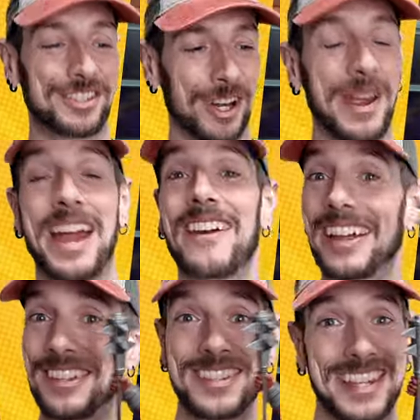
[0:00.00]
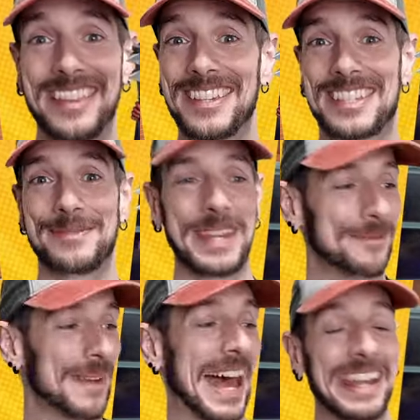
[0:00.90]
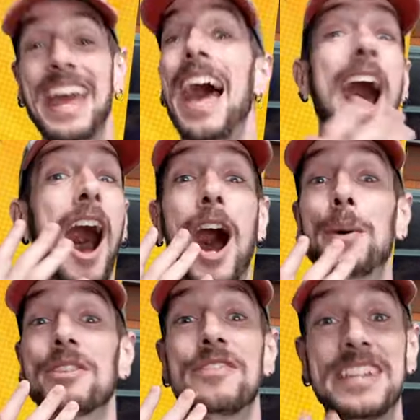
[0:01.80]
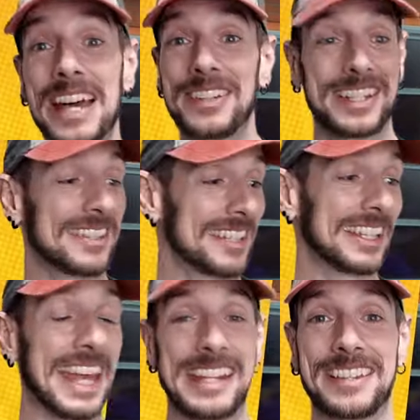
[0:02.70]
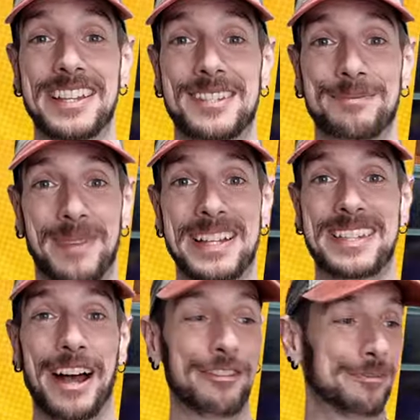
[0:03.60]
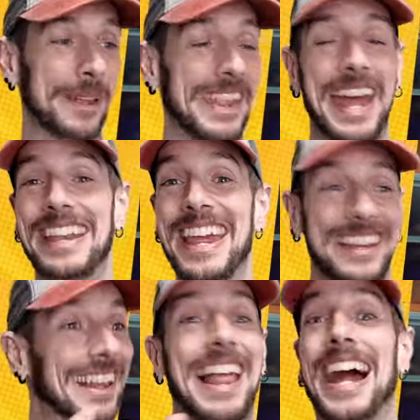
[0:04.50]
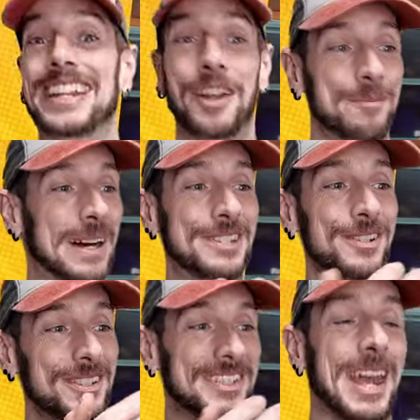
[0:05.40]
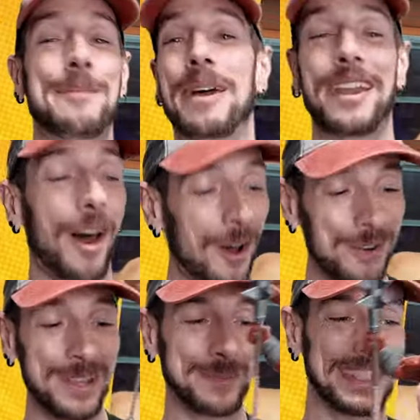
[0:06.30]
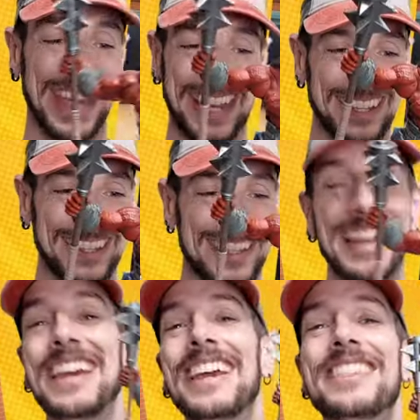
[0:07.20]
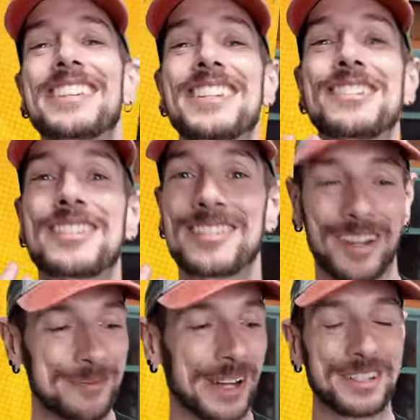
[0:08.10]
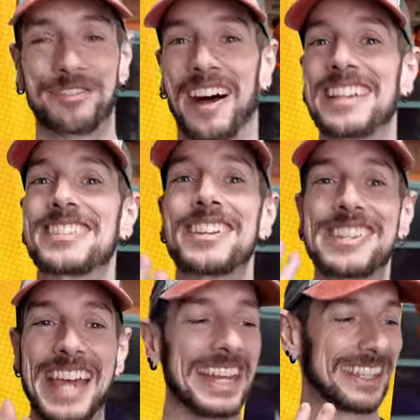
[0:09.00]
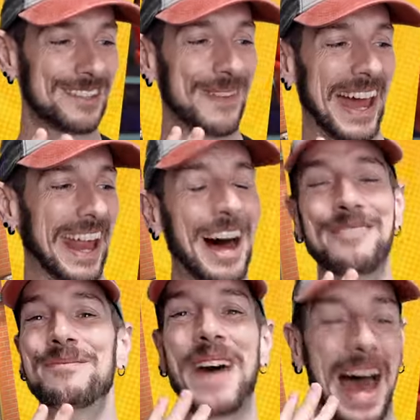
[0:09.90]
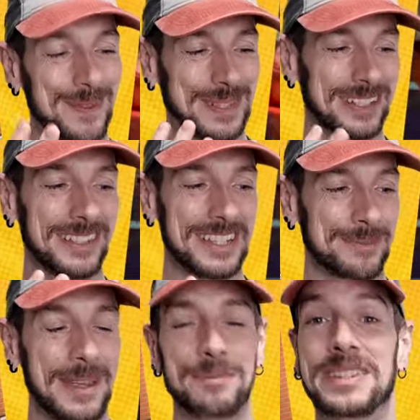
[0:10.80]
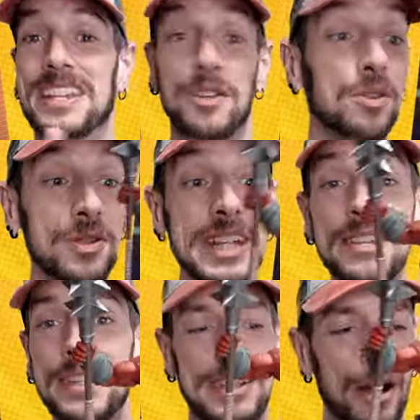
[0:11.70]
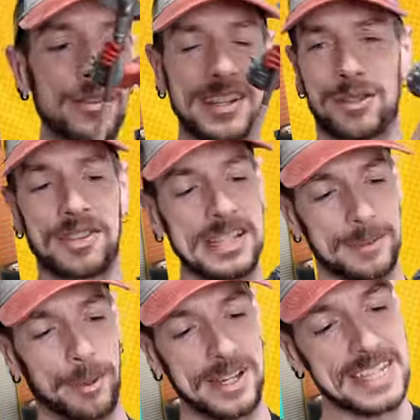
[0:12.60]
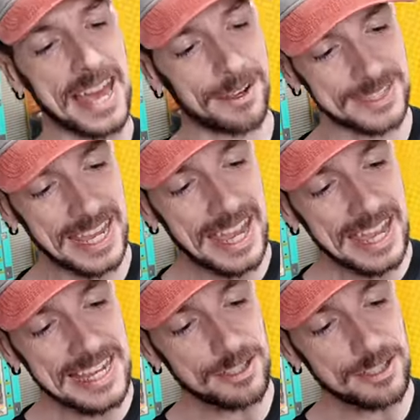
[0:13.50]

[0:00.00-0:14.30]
show, Eric, who sent this to me. Man, I would have never considered getting this myself, but then it landed on my doorstep and holy potatoes, this is so much fun. So thank you, man. I'm absolutely smitten with this. Also, I didn't even notice or think to point out, he's